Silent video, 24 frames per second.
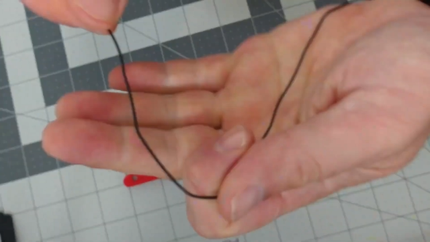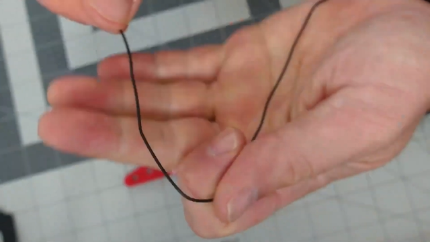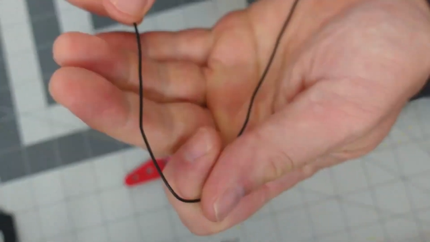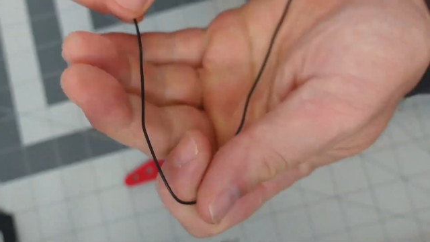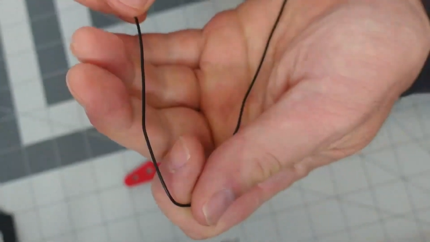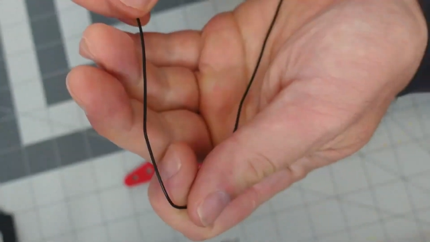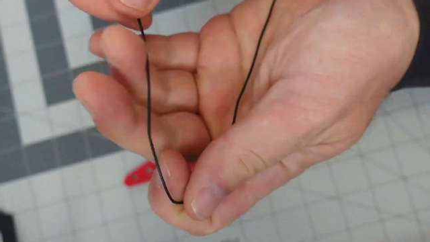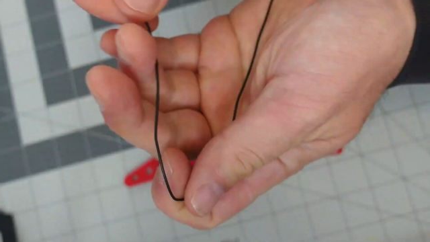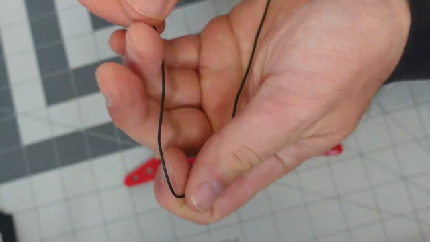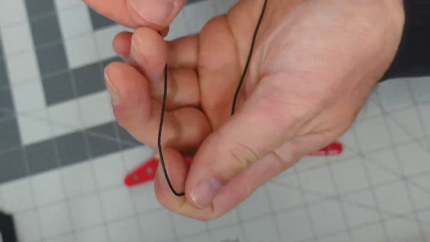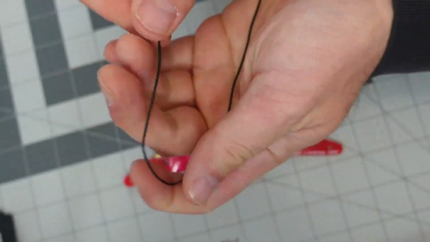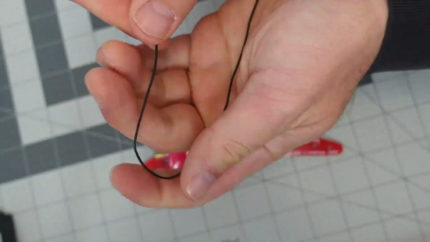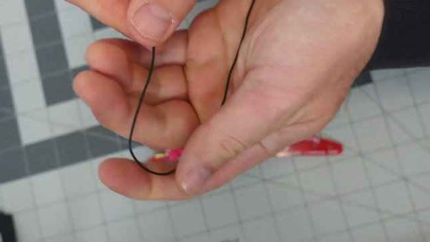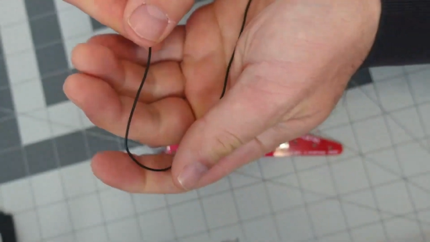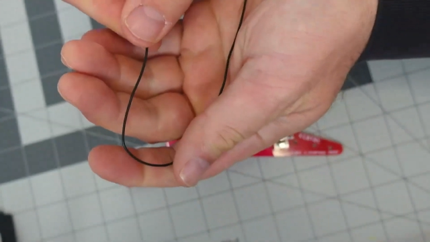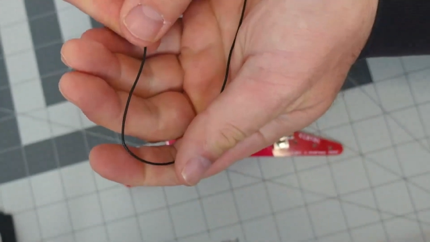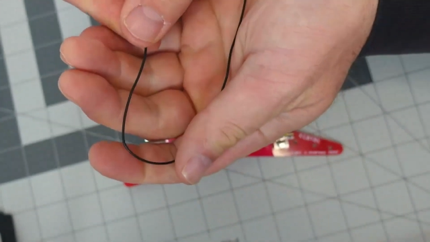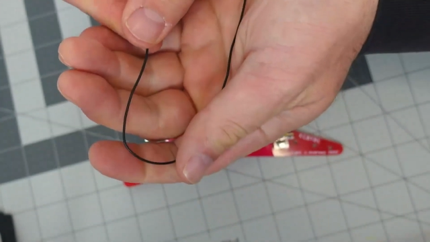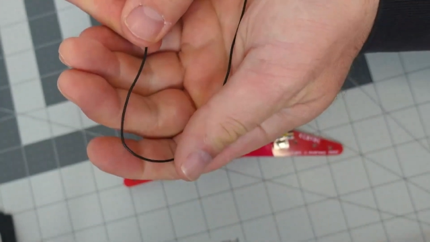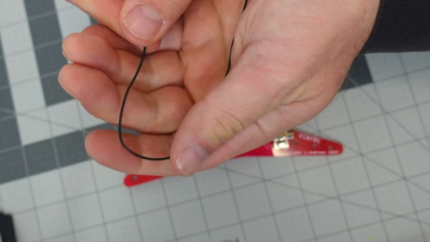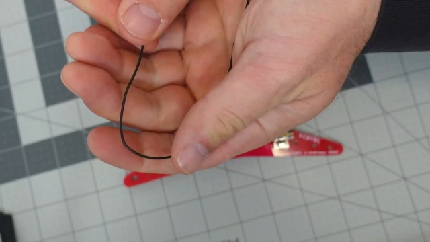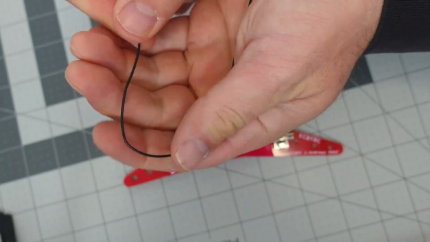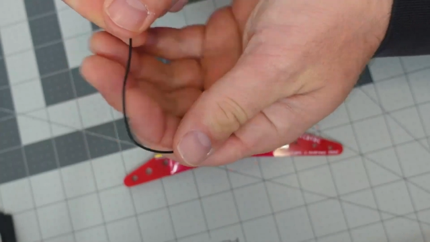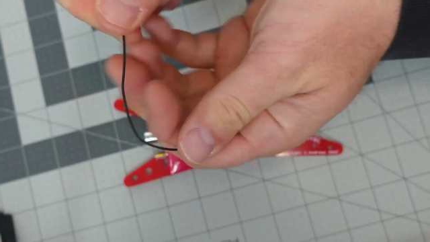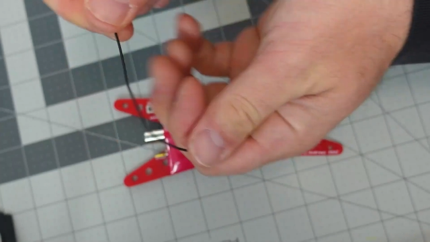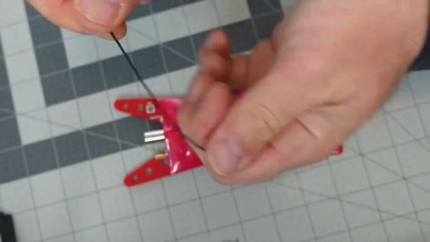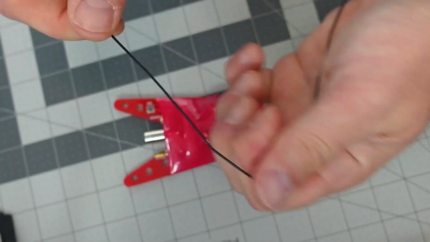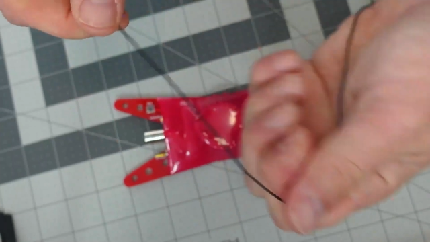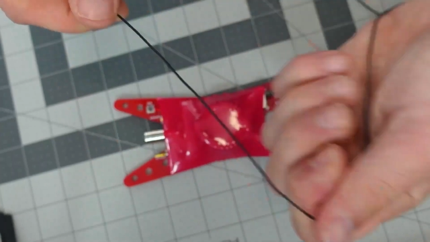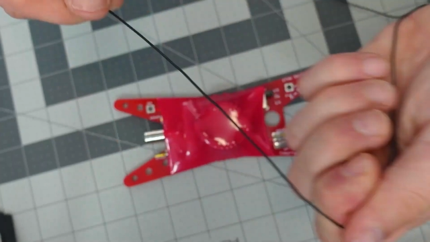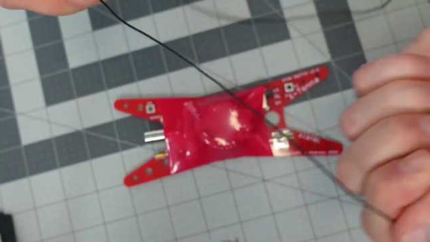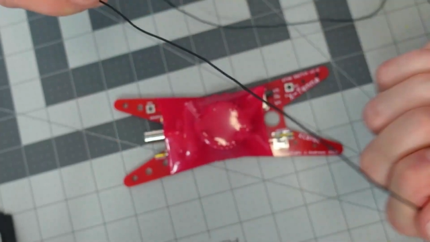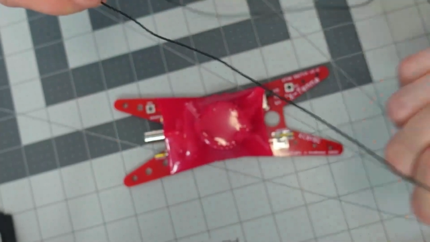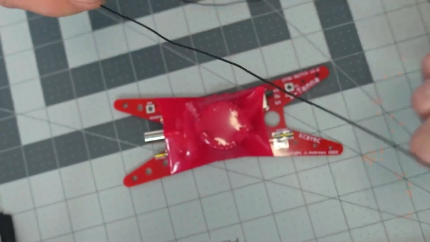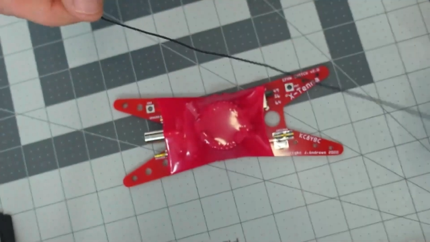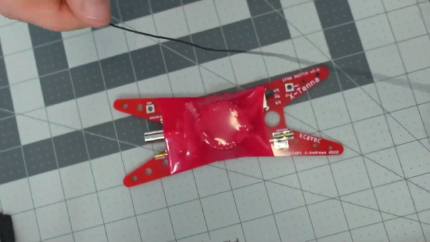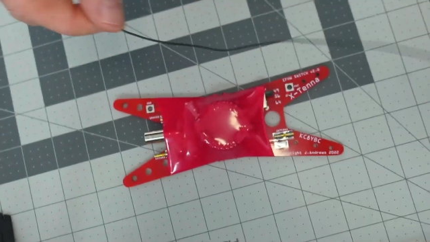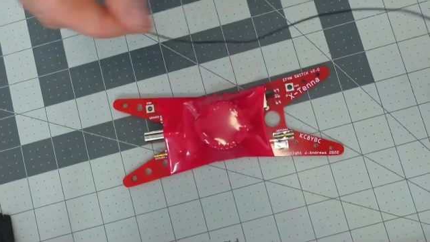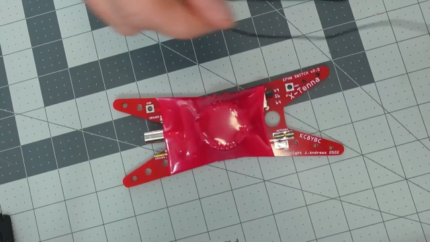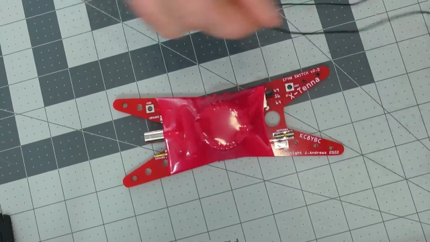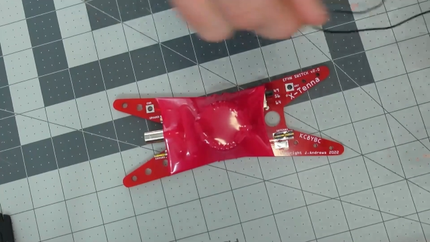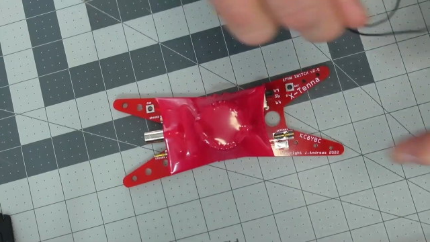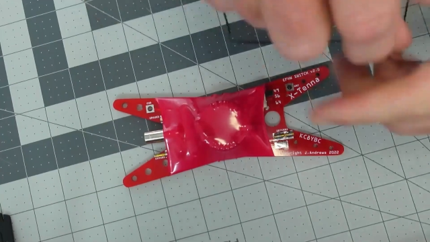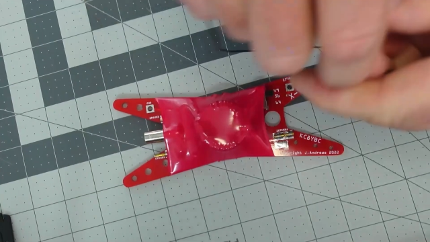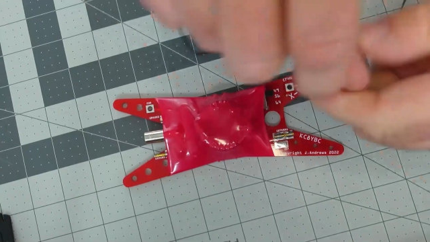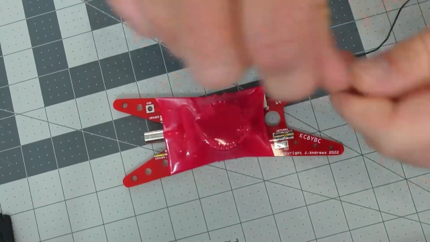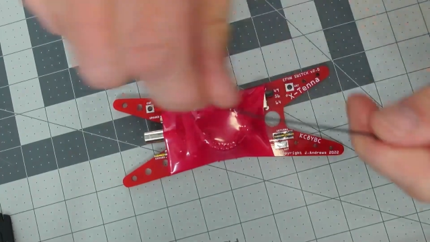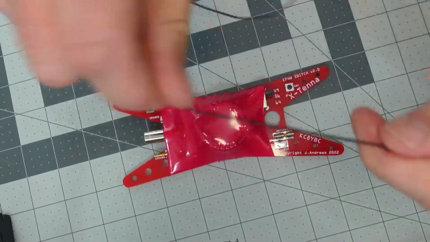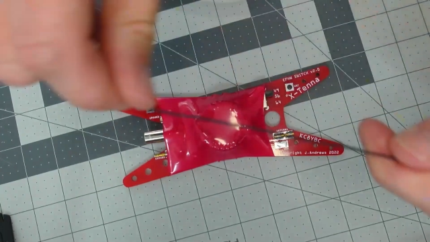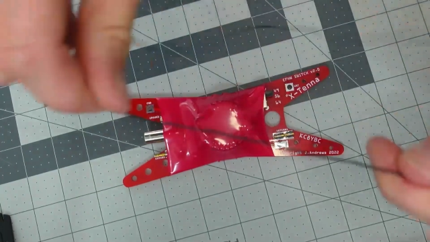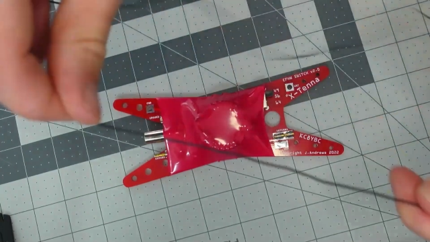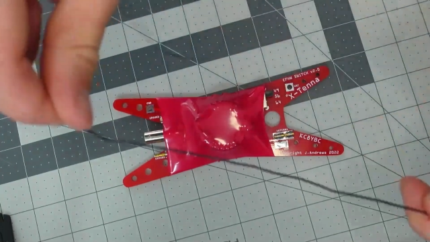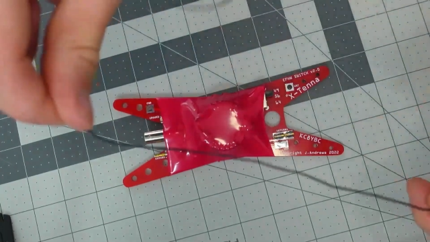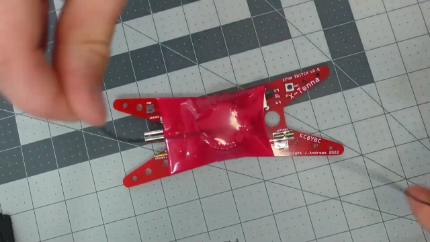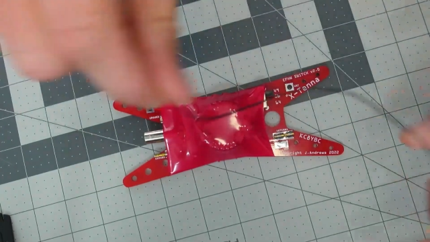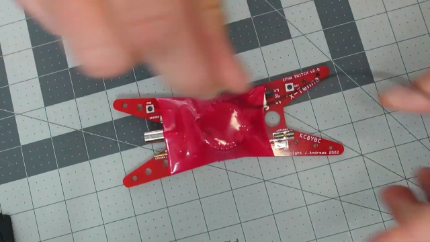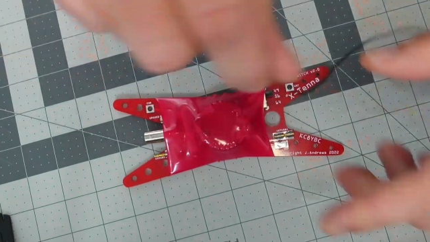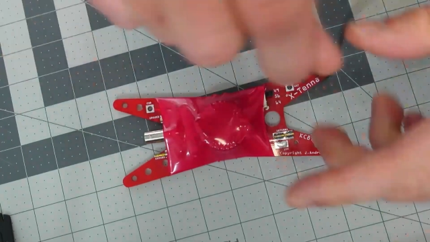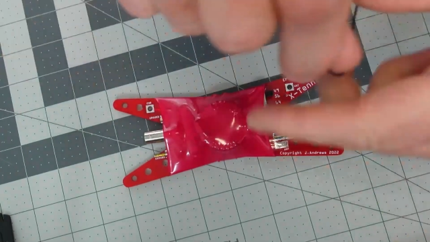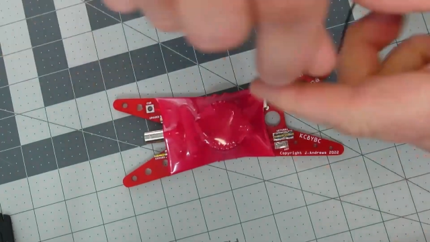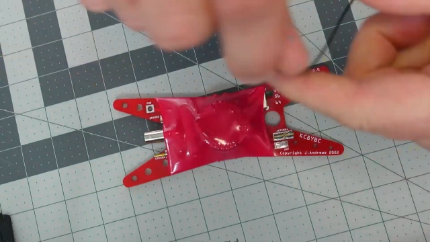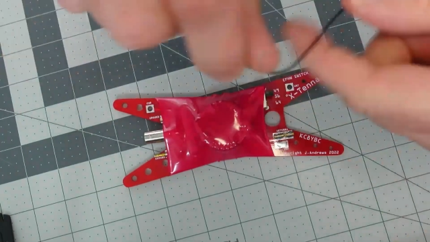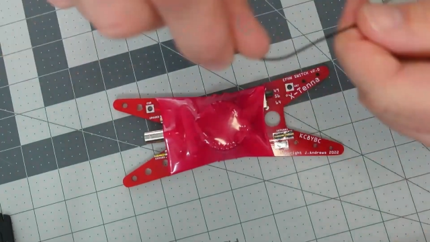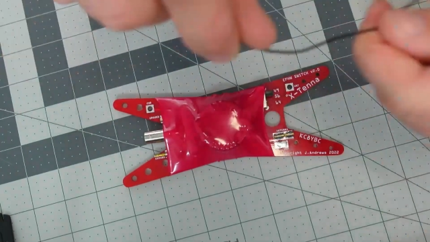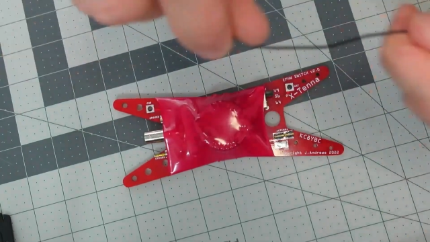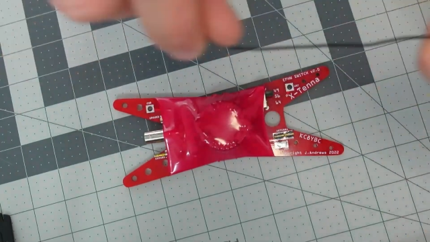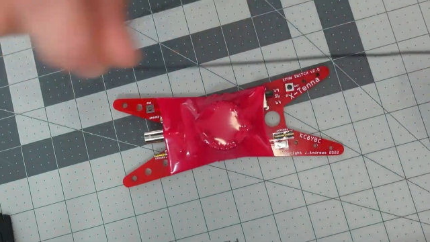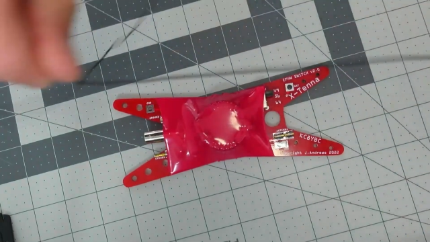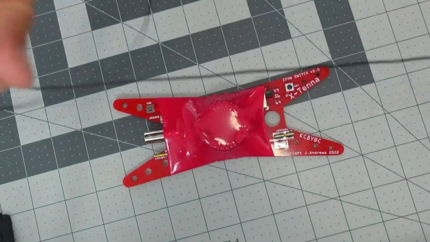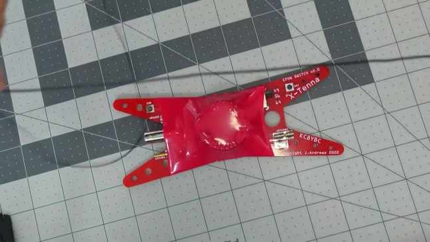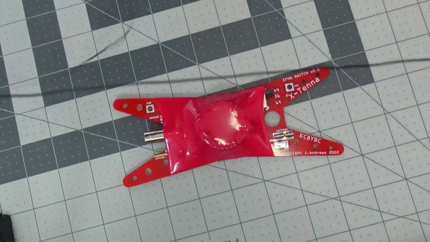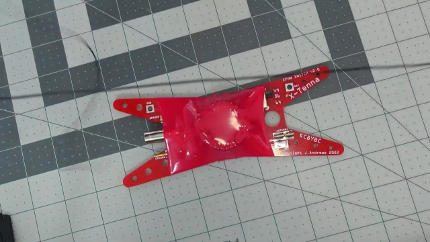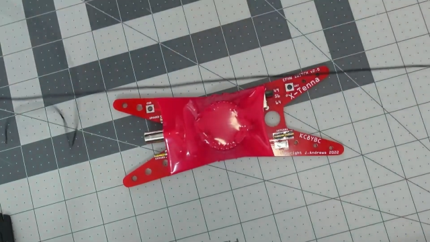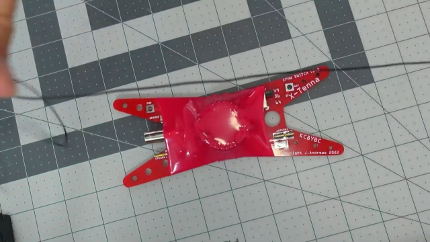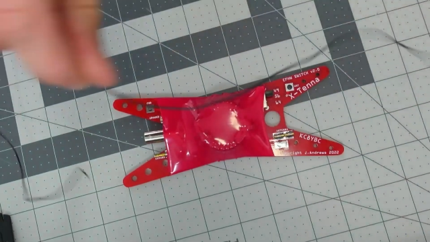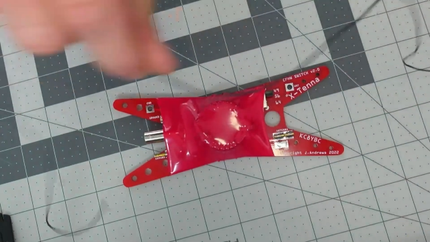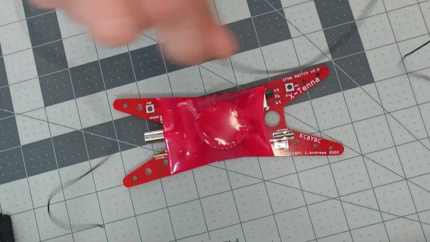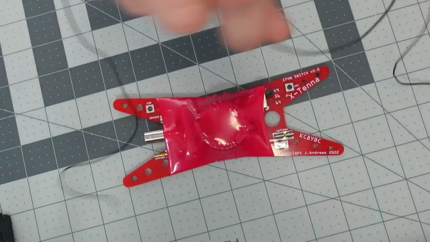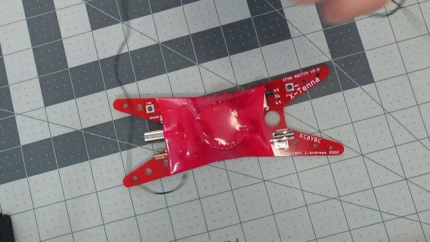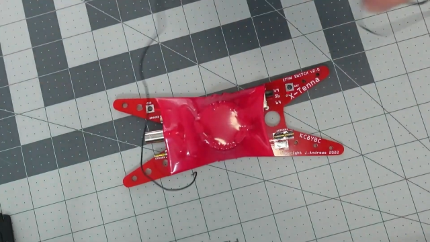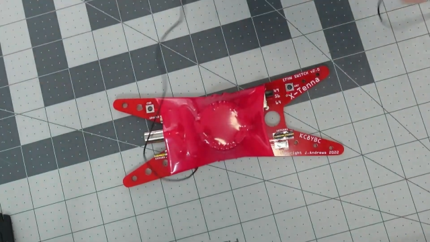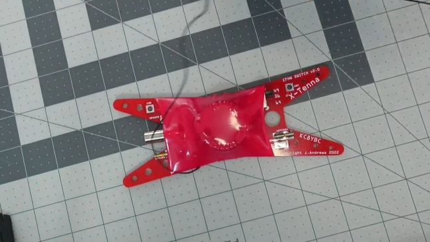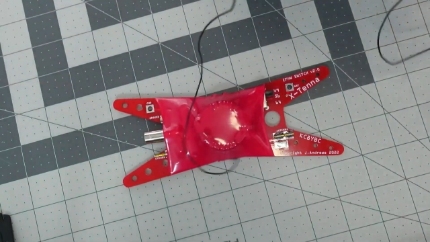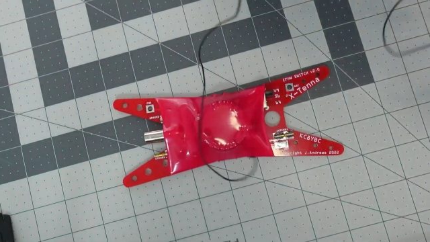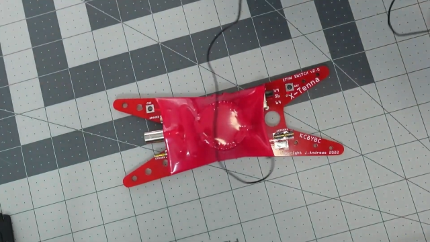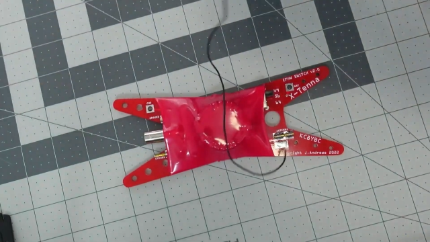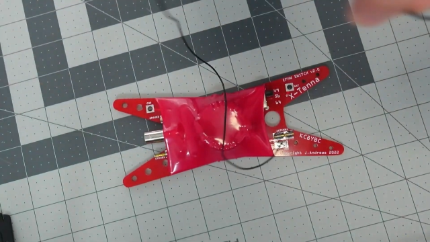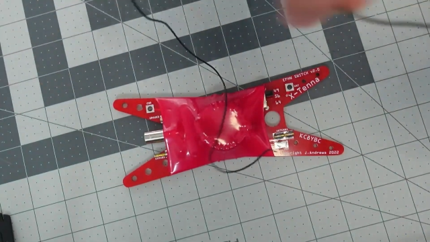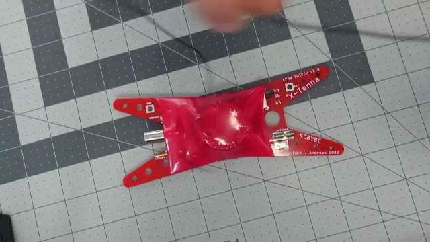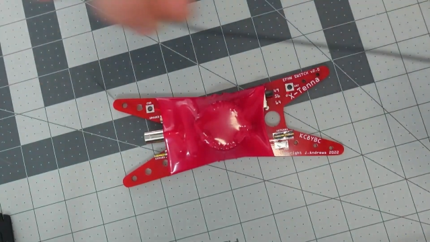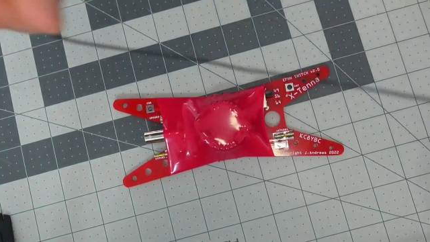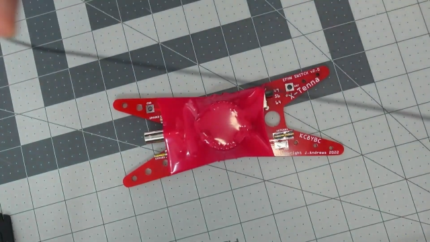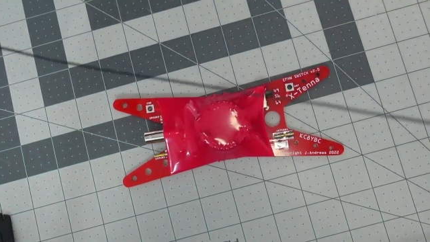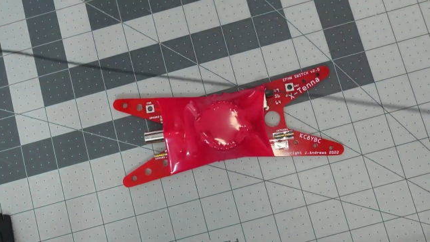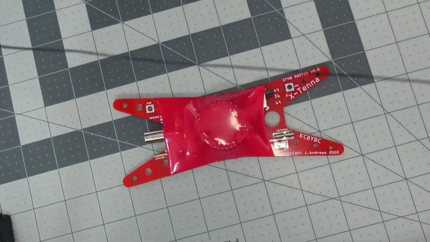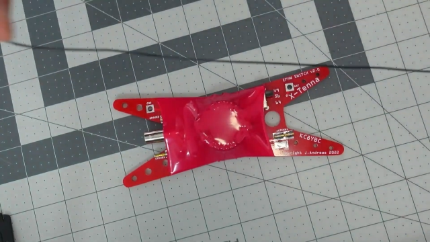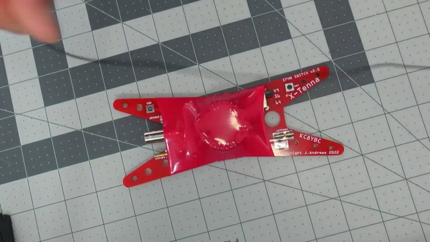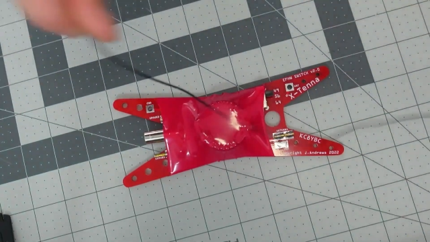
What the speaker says: [unreadable: no face in view]